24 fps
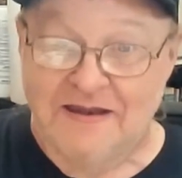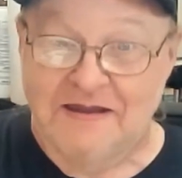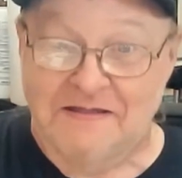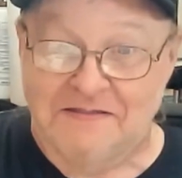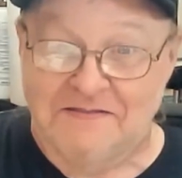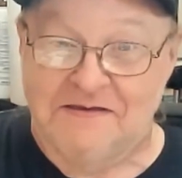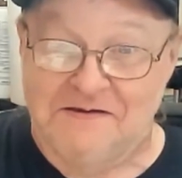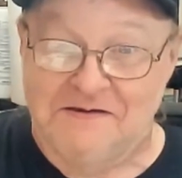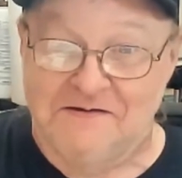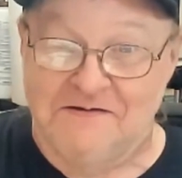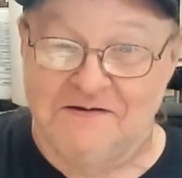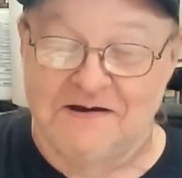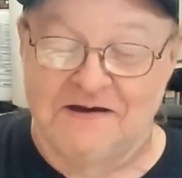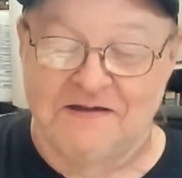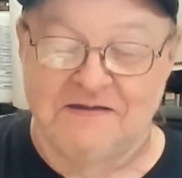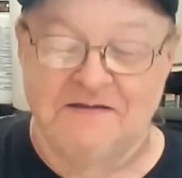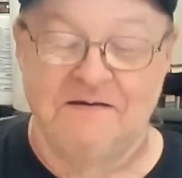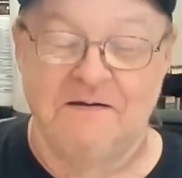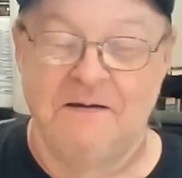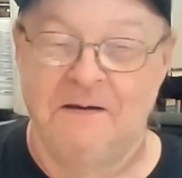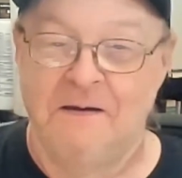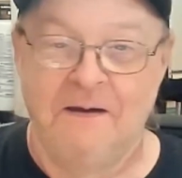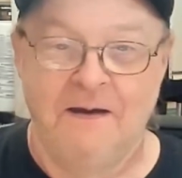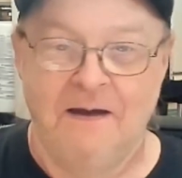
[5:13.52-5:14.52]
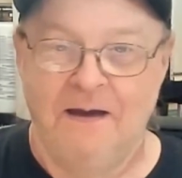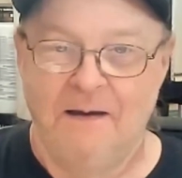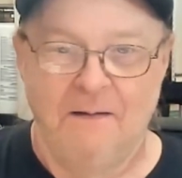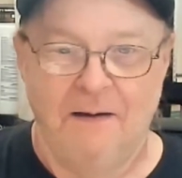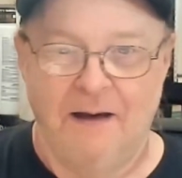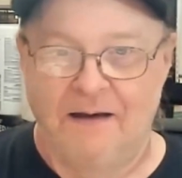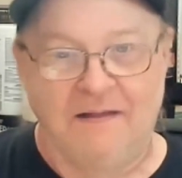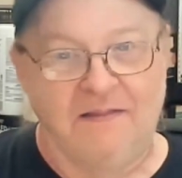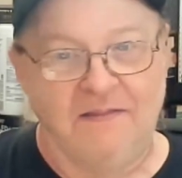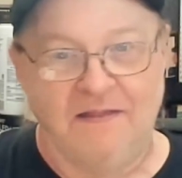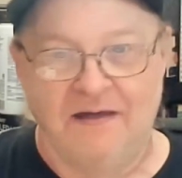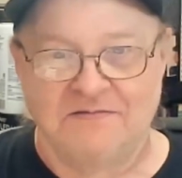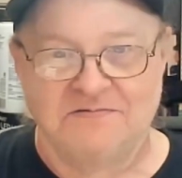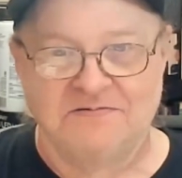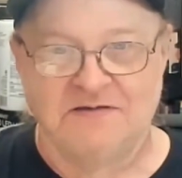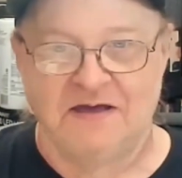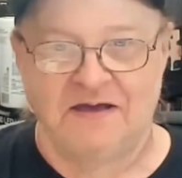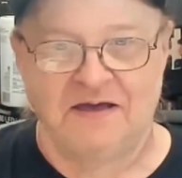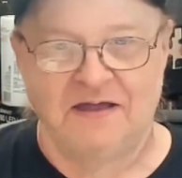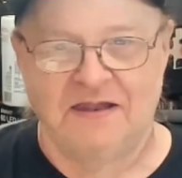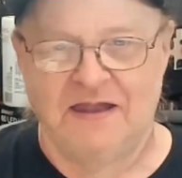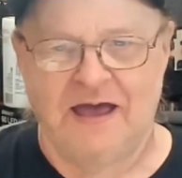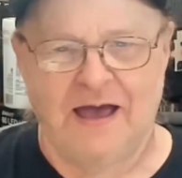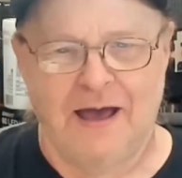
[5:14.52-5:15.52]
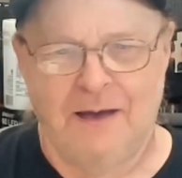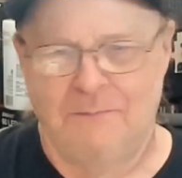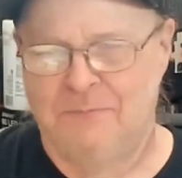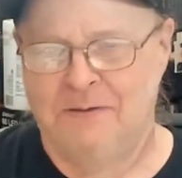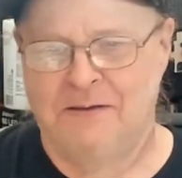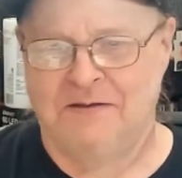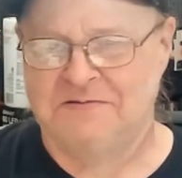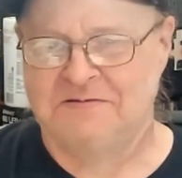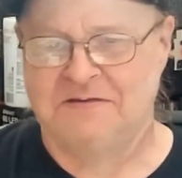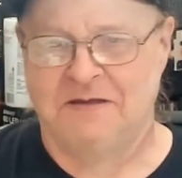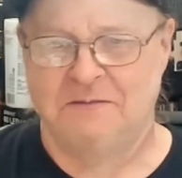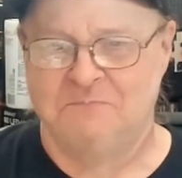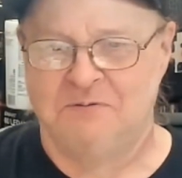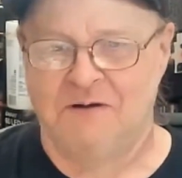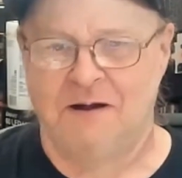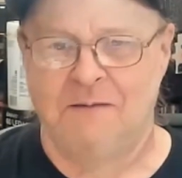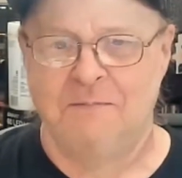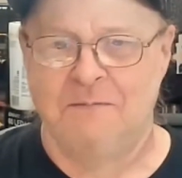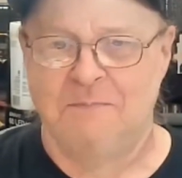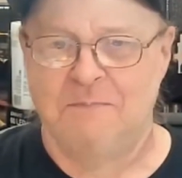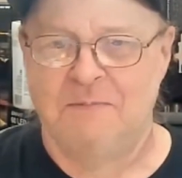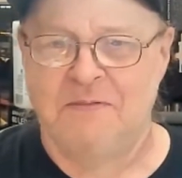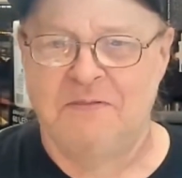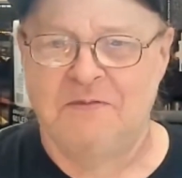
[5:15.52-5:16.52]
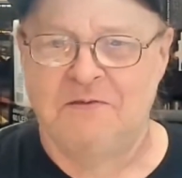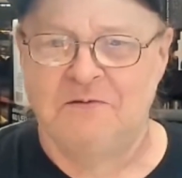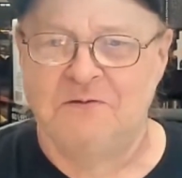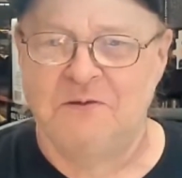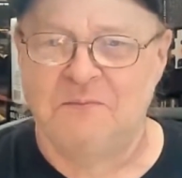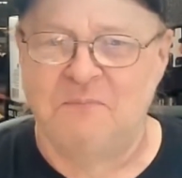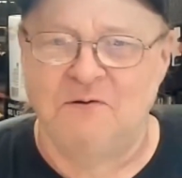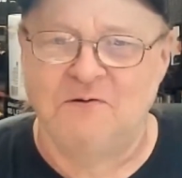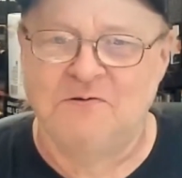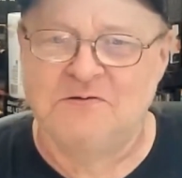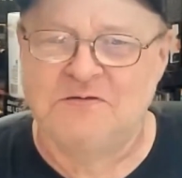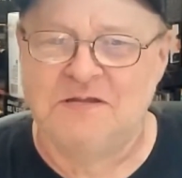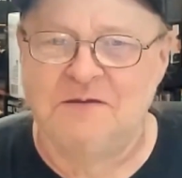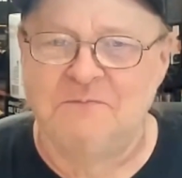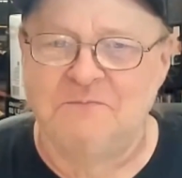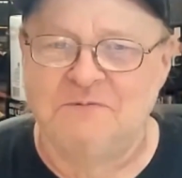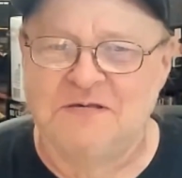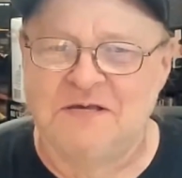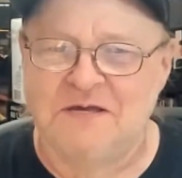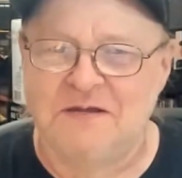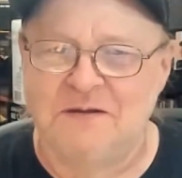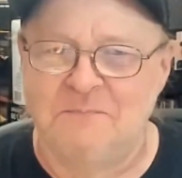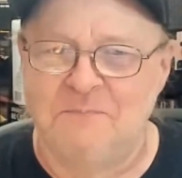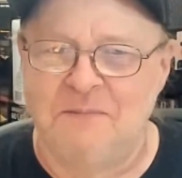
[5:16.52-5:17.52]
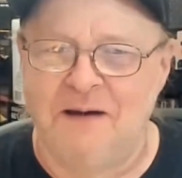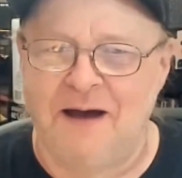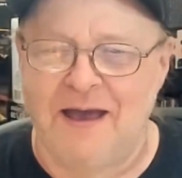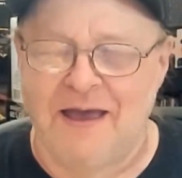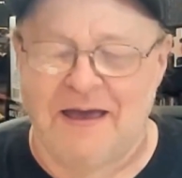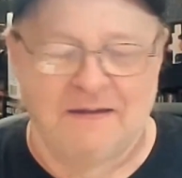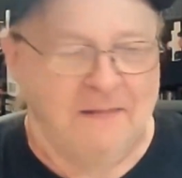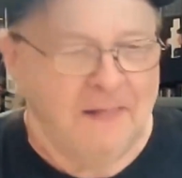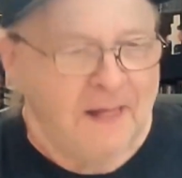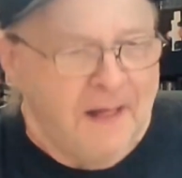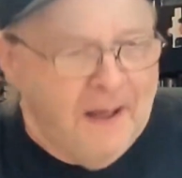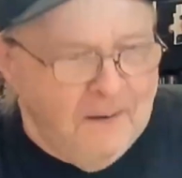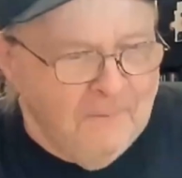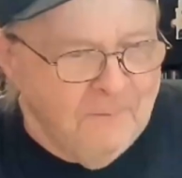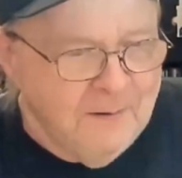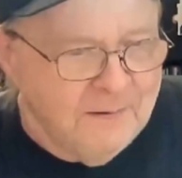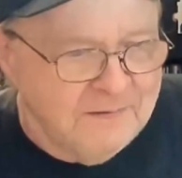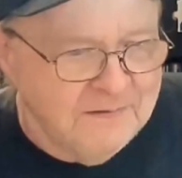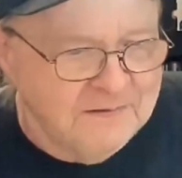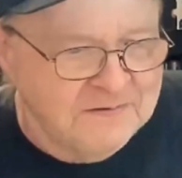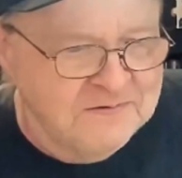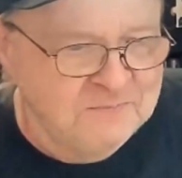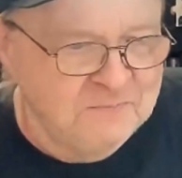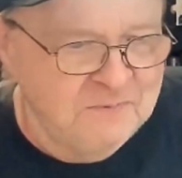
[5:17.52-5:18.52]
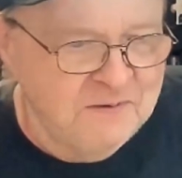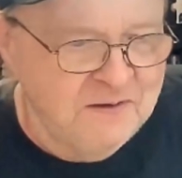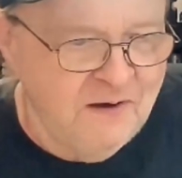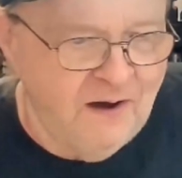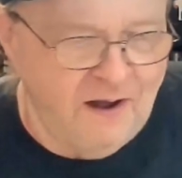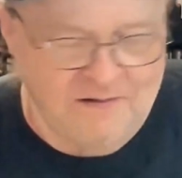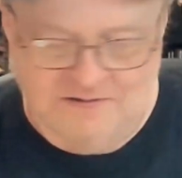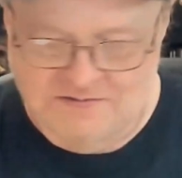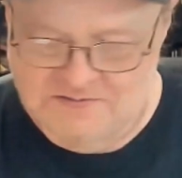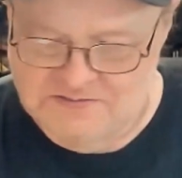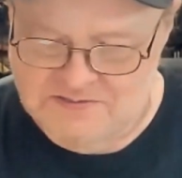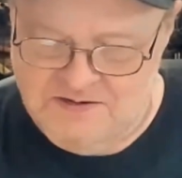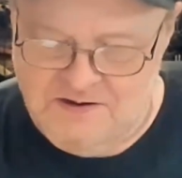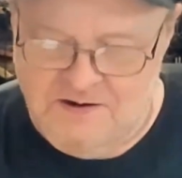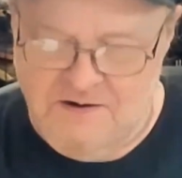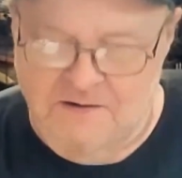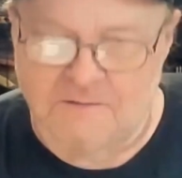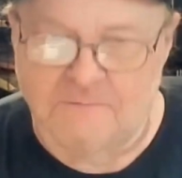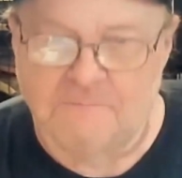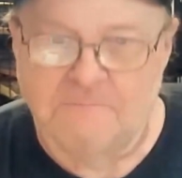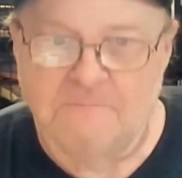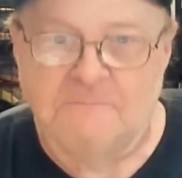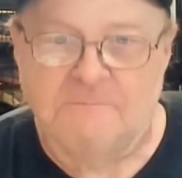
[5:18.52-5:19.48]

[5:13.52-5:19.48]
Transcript: good. That's not going to happen because I'd probably be the only person that was going to buy it. But let's be honest here.